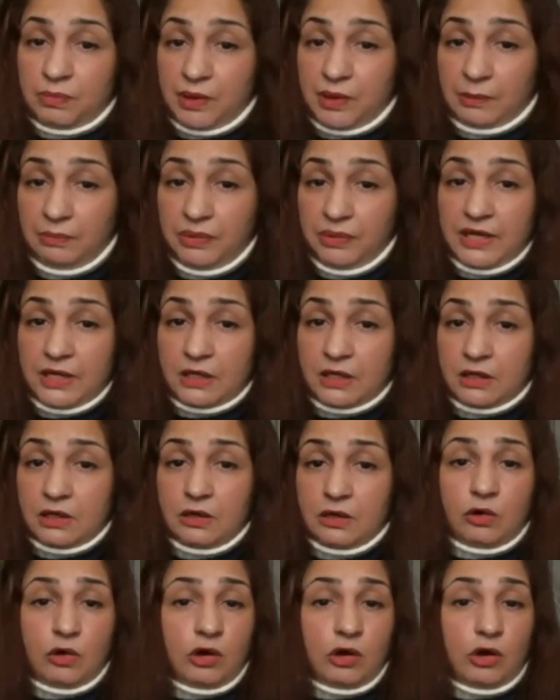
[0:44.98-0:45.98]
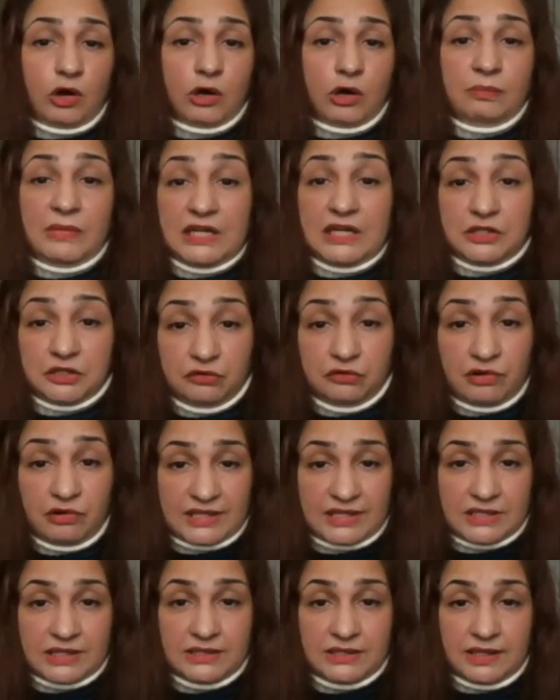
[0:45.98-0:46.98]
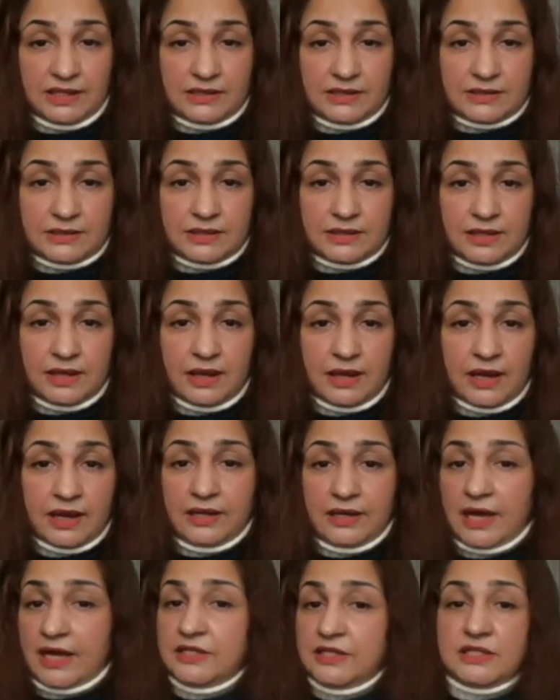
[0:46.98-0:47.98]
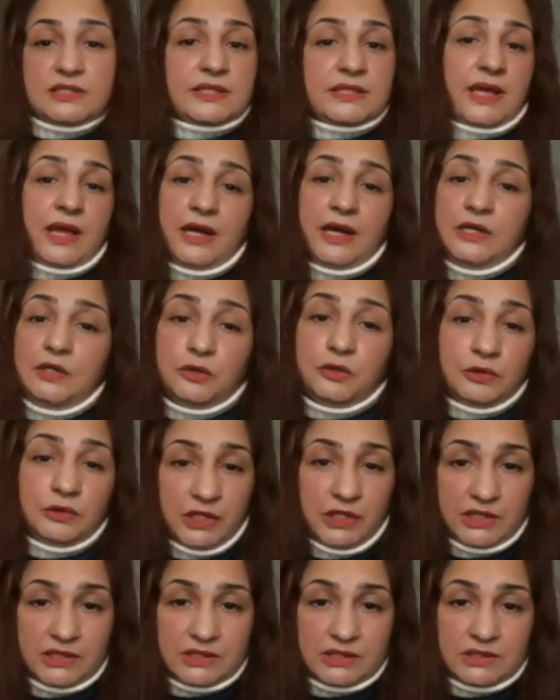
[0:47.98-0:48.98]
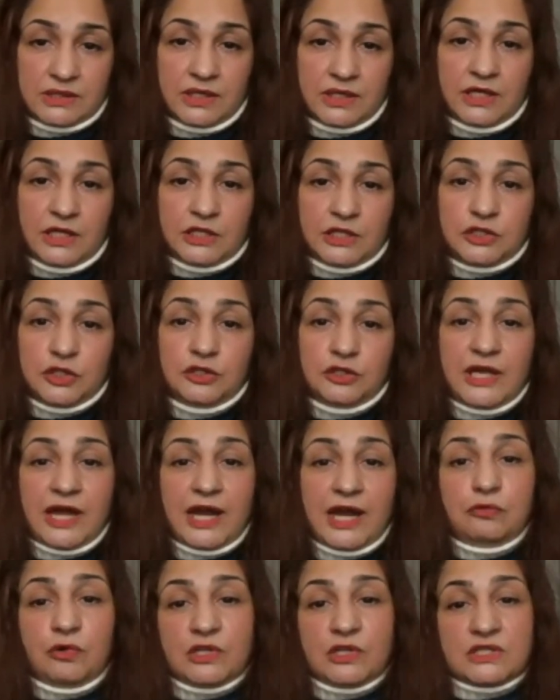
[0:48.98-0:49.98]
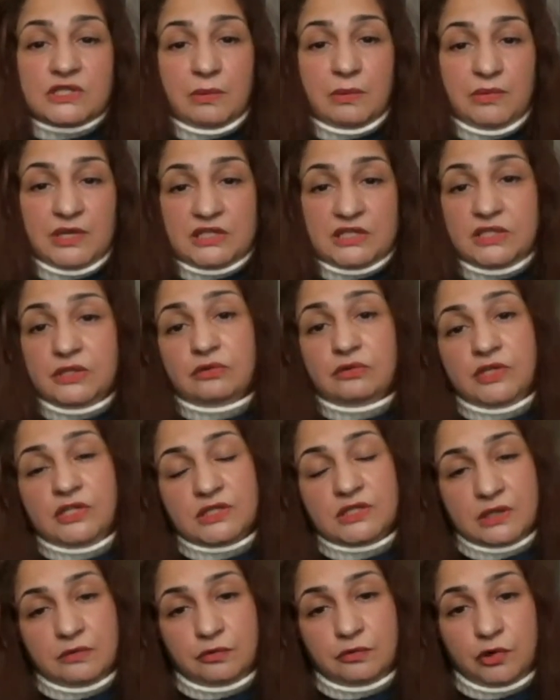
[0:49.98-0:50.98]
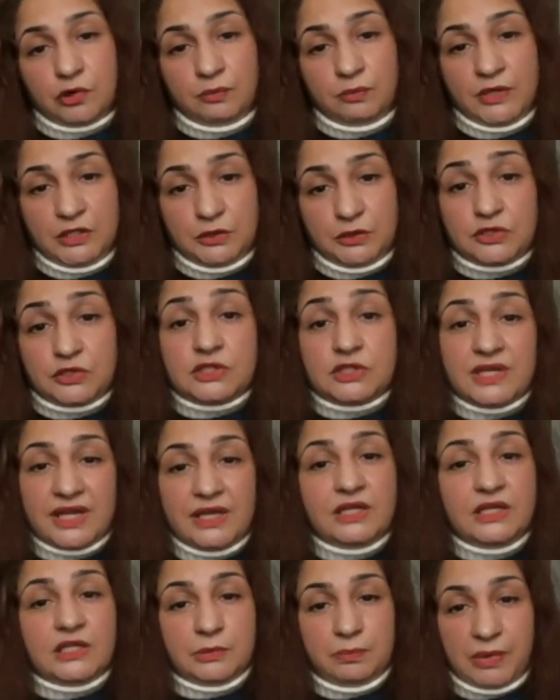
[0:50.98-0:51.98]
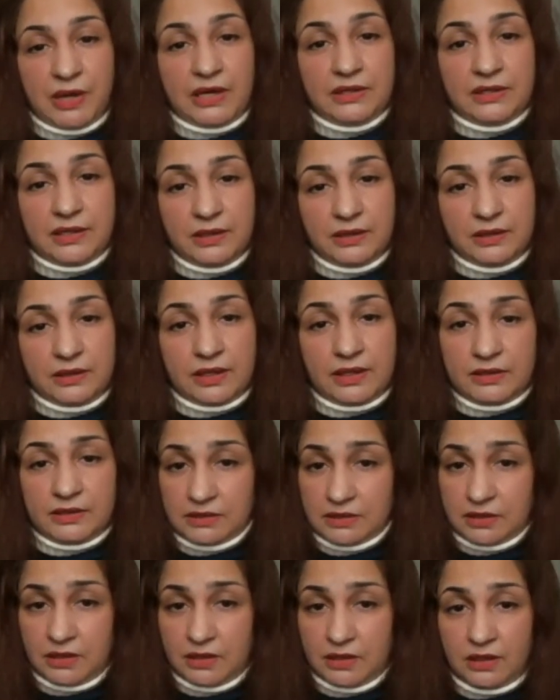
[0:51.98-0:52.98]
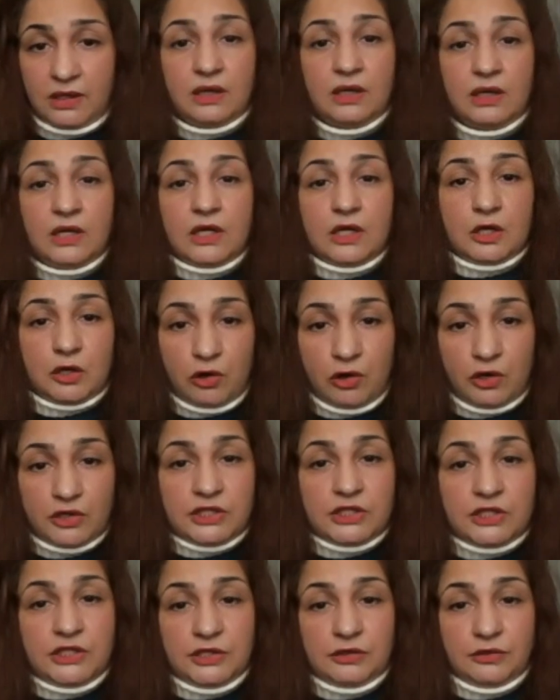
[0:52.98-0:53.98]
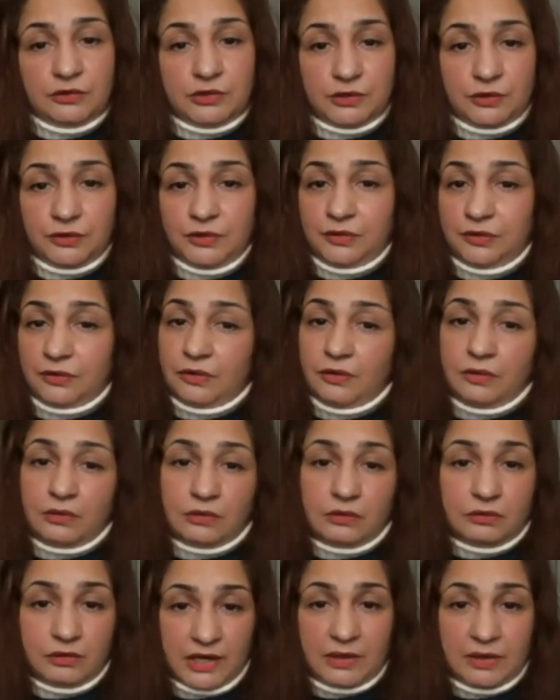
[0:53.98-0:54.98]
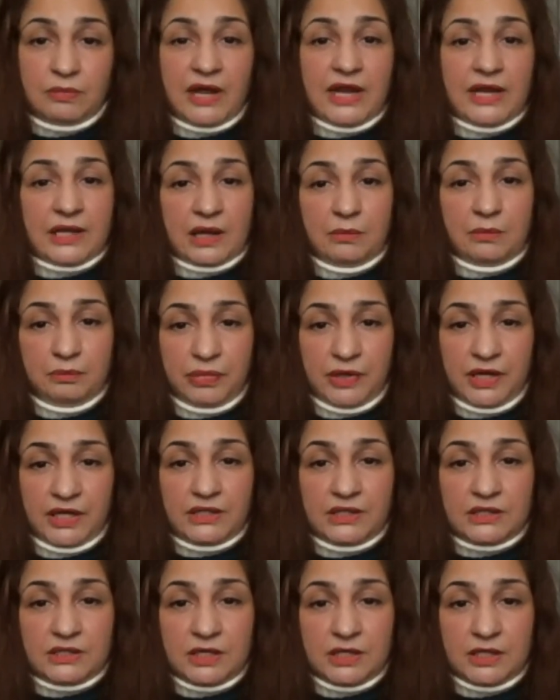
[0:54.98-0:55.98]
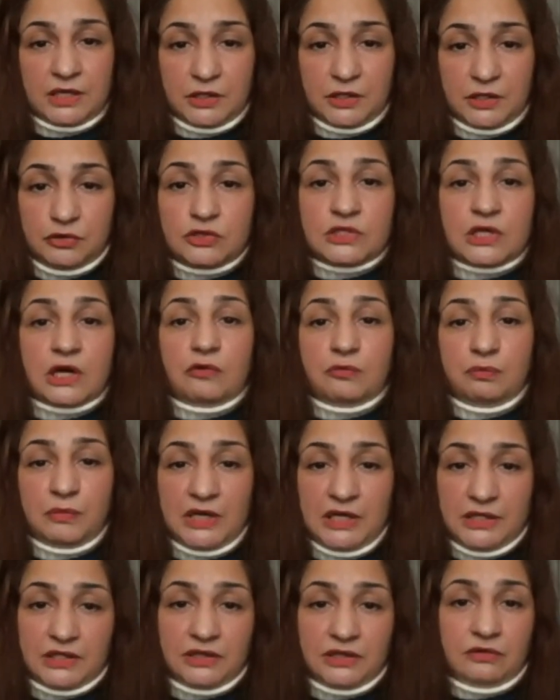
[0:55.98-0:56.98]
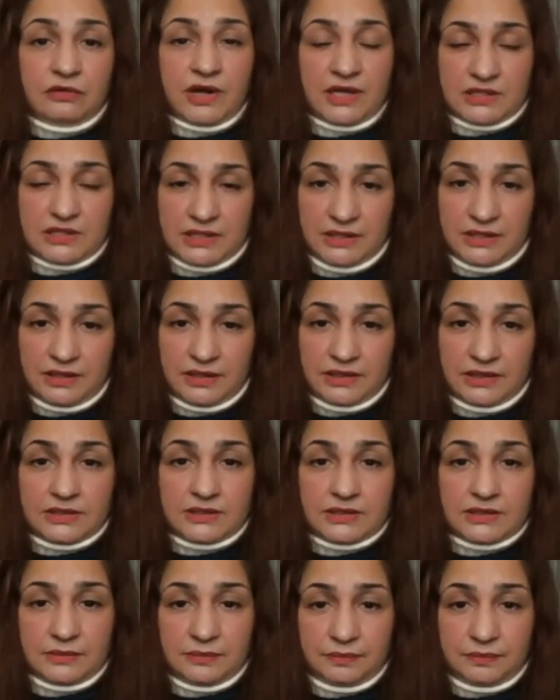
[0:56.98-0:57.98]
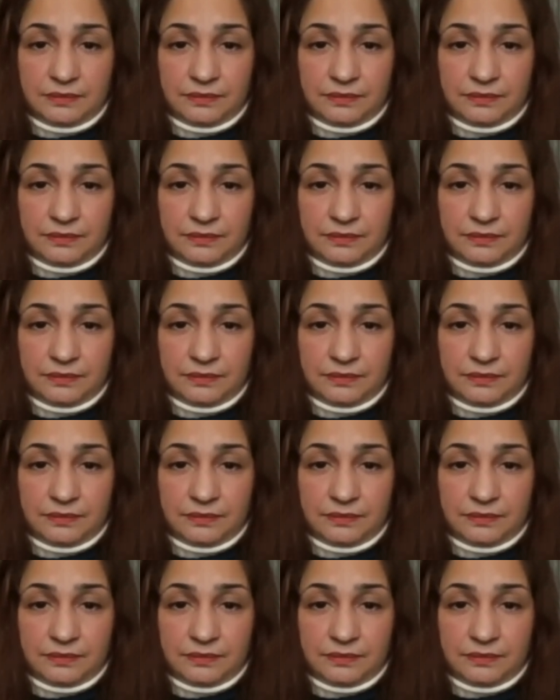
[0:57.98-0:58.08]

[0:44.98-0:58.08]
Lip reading: public or Milton residents, and I just can't do this. So that was the basic reason for me to stay independent and continue to, you know, run my campaigns to serve Milton residents.